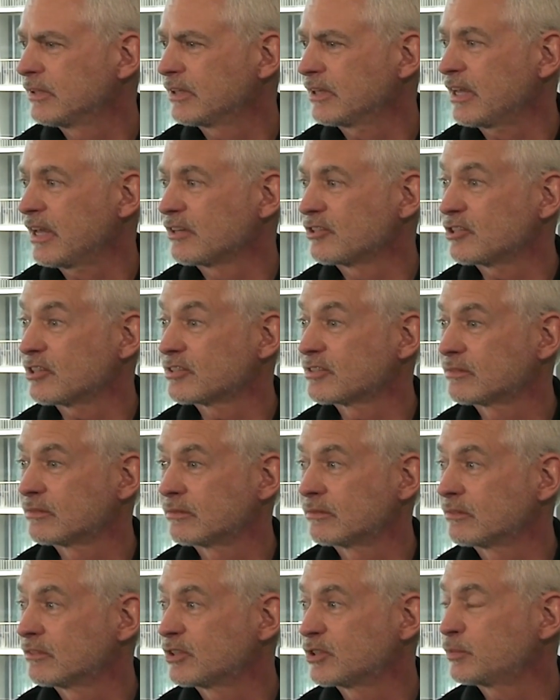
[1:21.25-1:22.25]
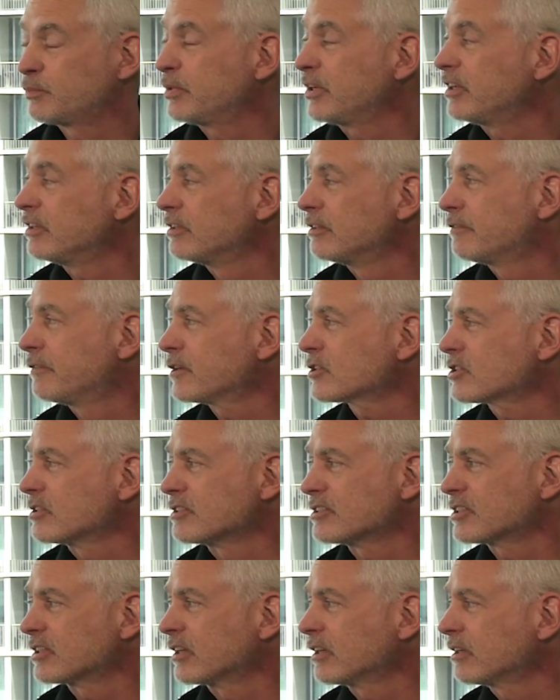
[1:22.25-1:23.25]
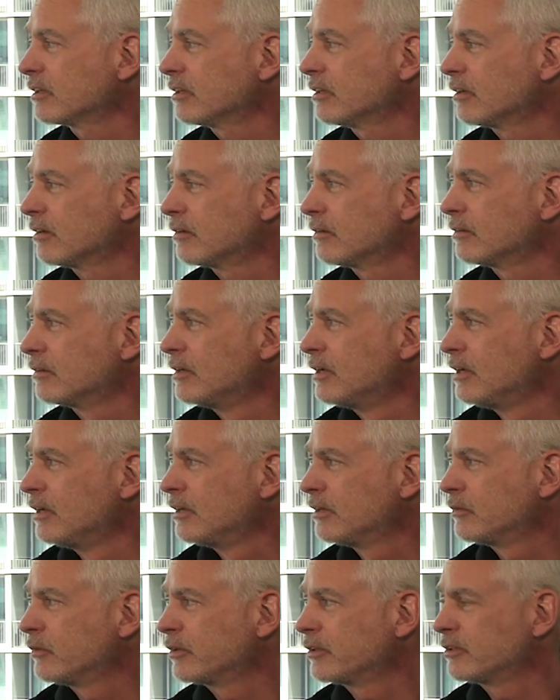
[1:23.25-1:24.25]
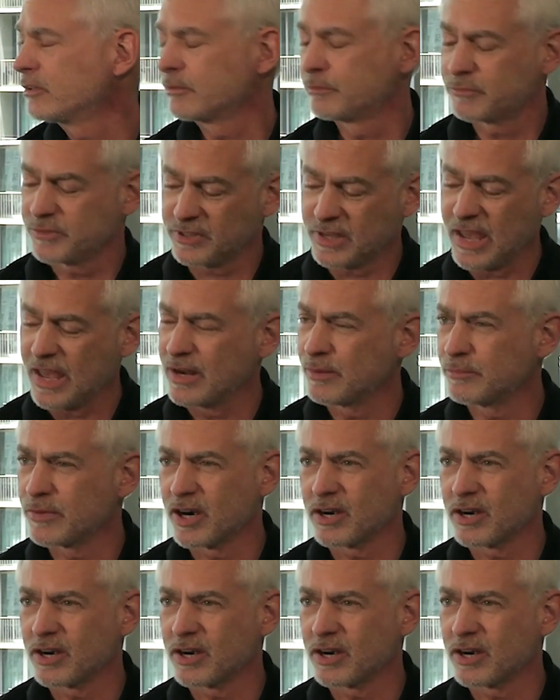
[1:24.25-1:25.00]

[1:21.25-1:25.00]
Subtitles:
And again, just speed and efficiency. When you're scanning